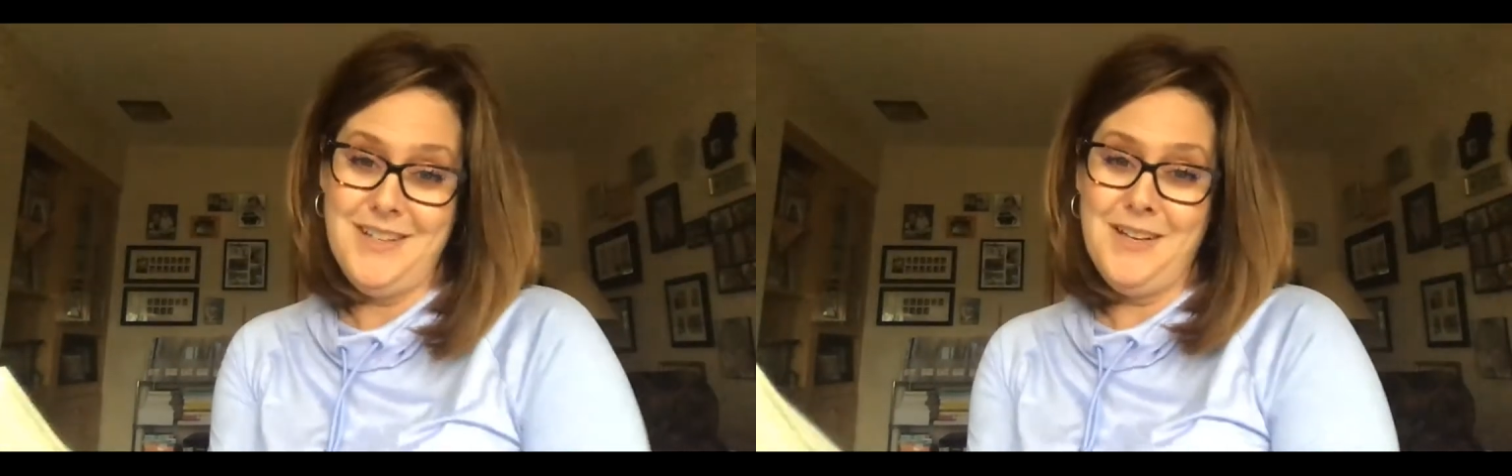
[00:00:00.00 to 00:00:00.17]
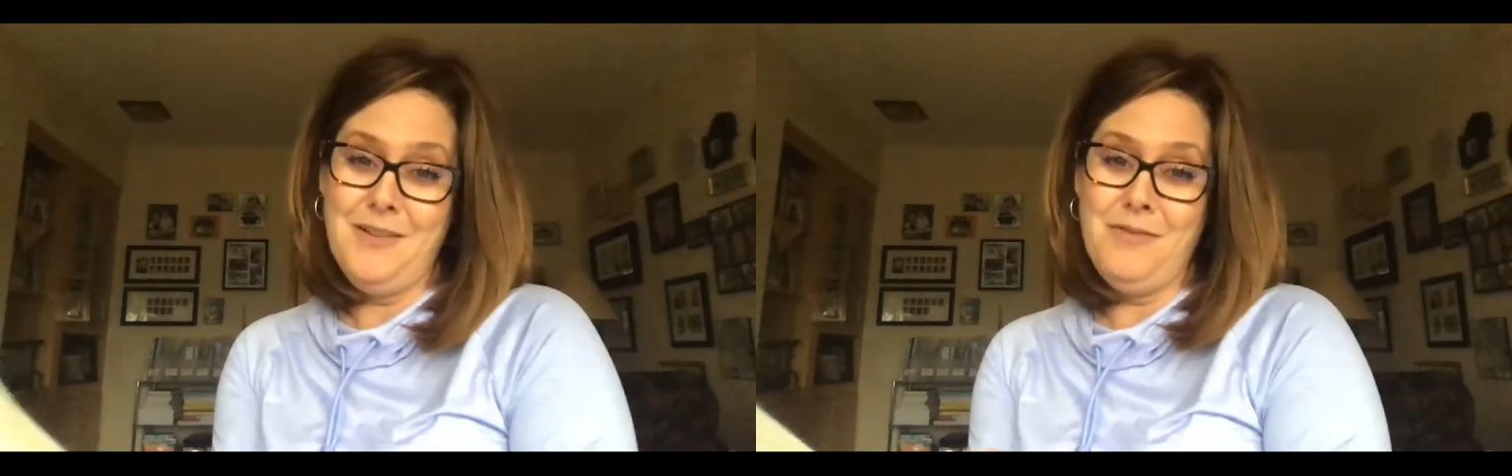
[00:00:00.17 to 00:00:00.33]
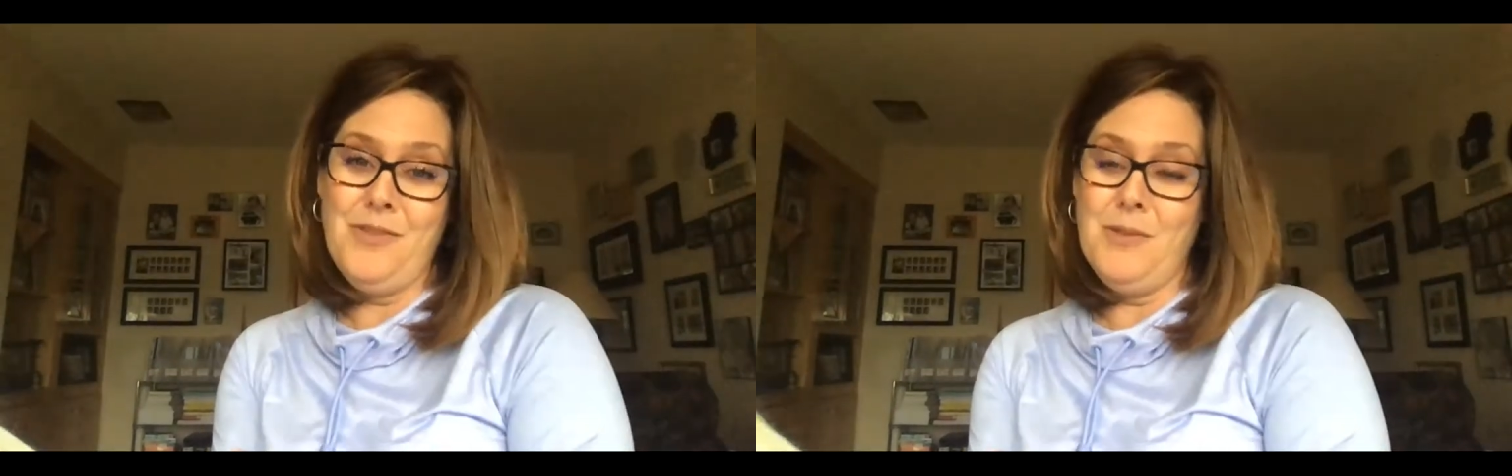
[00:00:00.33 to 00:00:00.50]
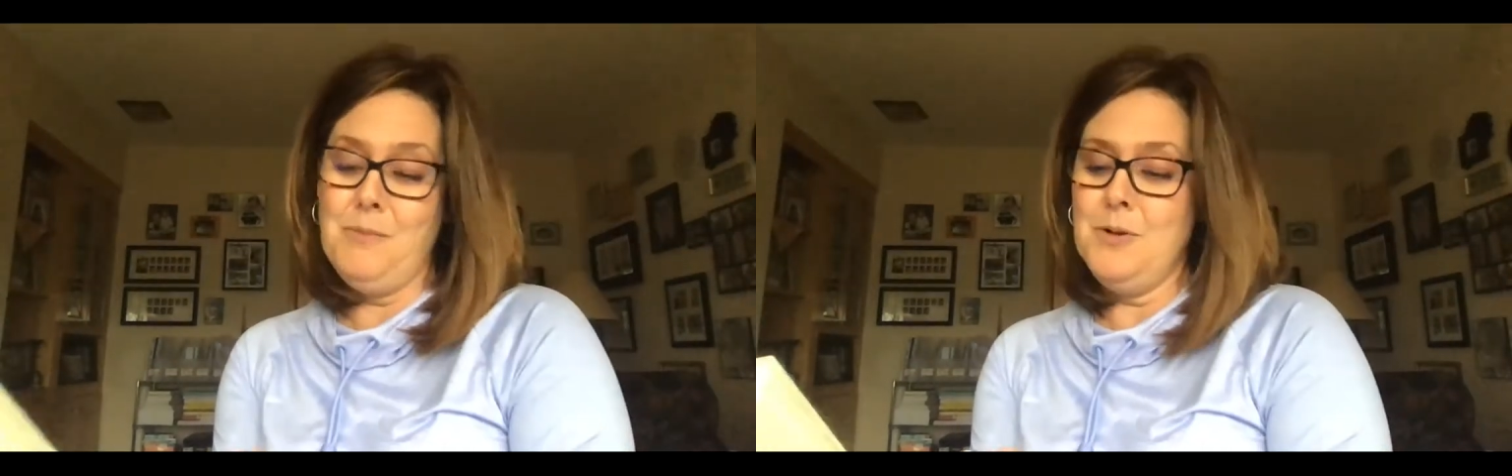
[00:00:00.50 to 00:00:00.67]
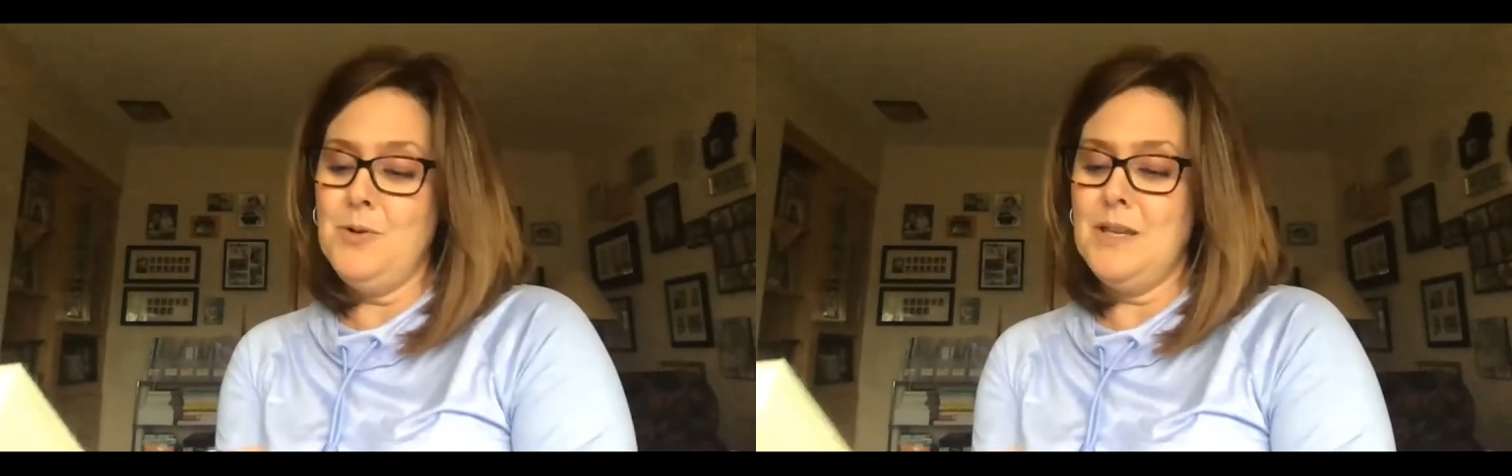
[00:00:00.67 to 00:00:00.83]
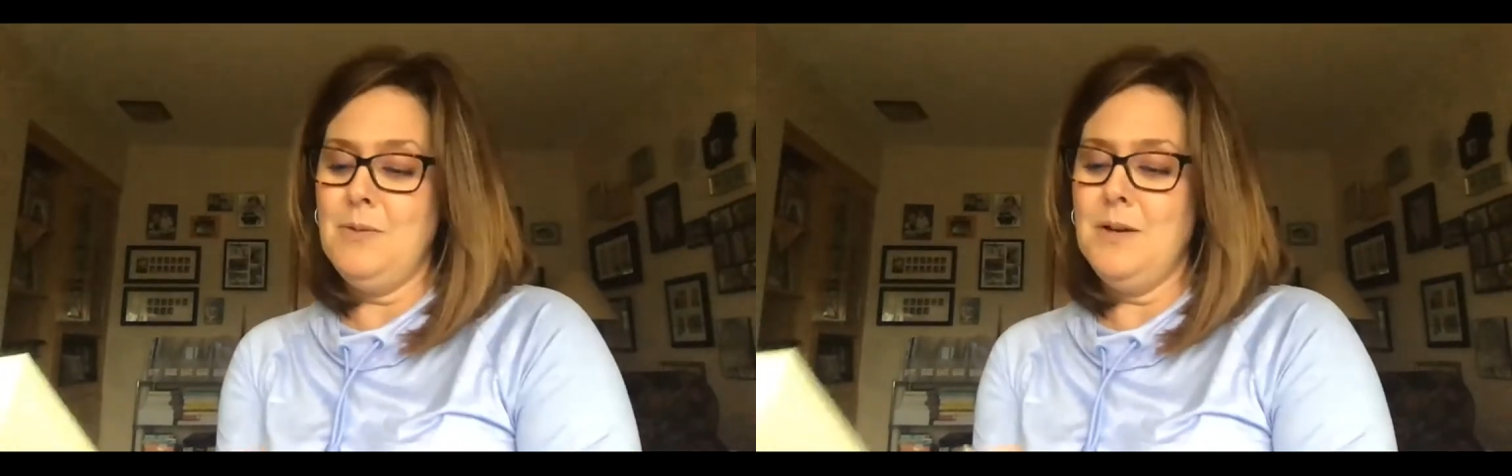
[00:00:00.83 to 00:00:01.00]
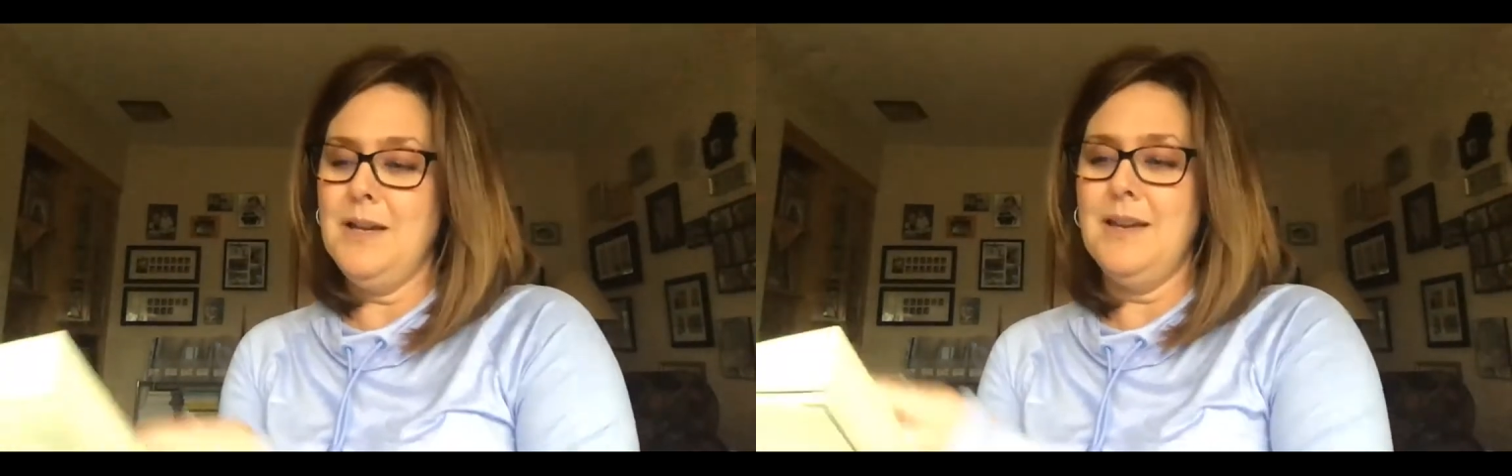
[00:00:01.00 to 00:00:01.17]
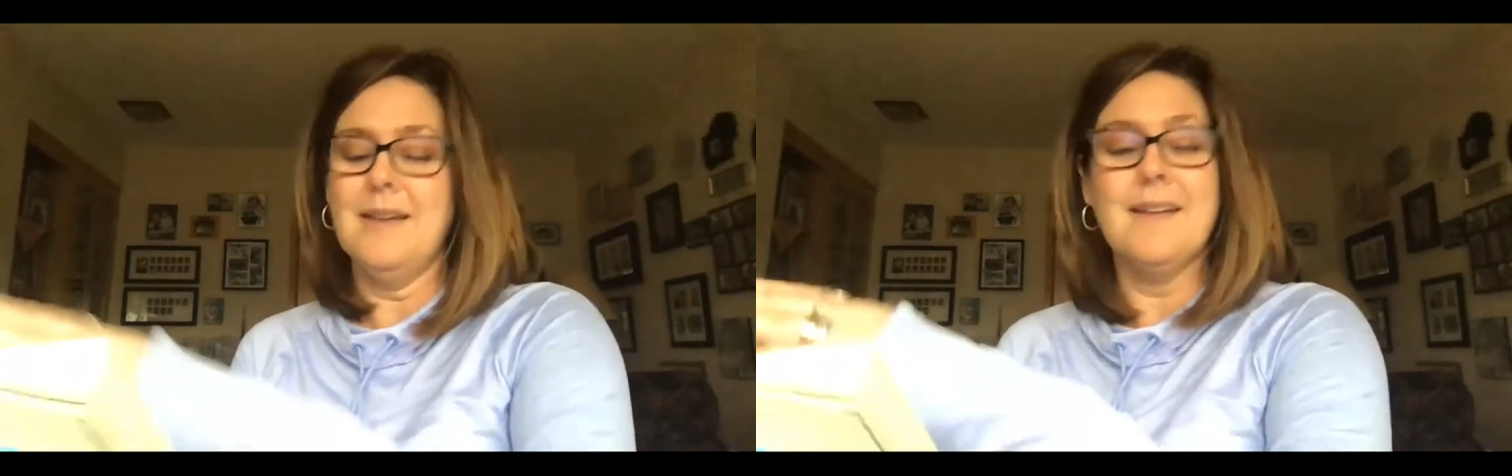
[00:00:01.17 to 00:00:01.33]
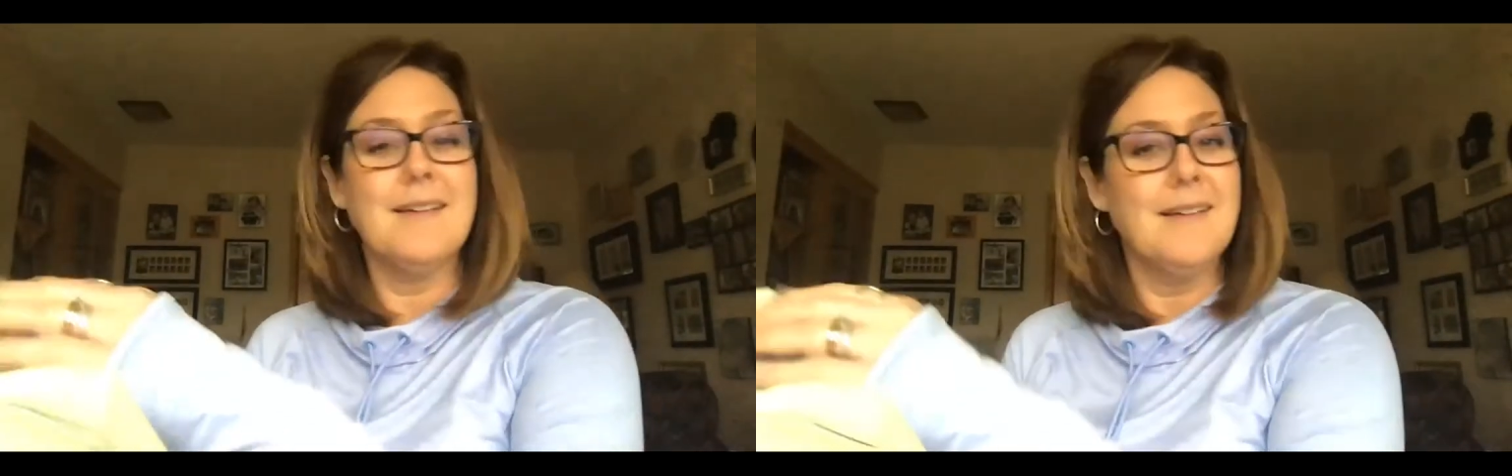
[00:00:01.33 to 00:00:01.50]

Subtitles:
of the Milky Way.